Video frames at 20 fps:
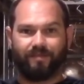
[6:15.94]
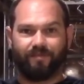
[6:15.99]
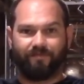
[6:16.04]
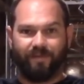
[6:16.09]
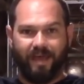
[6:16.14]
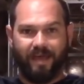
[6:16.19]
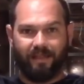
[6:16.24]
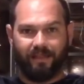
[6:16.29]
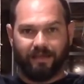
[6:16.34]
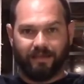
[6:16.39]
the
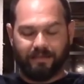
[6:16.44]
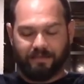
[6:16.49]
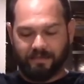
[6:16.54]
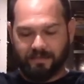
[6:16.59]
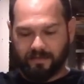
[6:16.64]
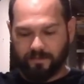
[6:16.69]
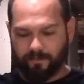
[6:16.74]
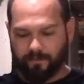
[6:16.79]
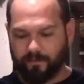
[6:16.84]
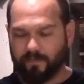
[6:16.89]

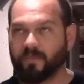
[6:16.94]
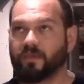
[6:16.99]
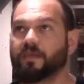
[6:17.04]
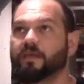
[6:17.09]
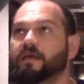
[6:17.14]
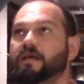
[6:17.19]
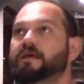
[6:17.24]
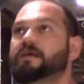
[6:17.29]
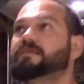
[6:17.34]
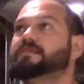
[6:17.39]
valence.
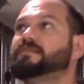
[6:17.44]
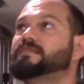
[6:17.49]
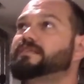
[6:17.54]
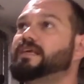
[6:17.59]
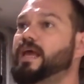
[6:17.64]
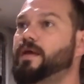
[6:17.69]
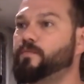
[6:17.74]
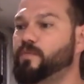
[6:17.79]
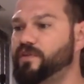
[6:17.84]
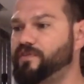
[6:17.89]

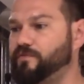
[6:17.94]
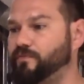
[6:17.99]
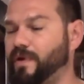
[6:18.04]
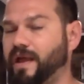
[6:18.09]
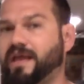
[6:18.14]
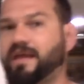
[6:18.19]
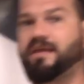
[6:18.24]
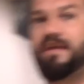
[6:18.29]
Same with right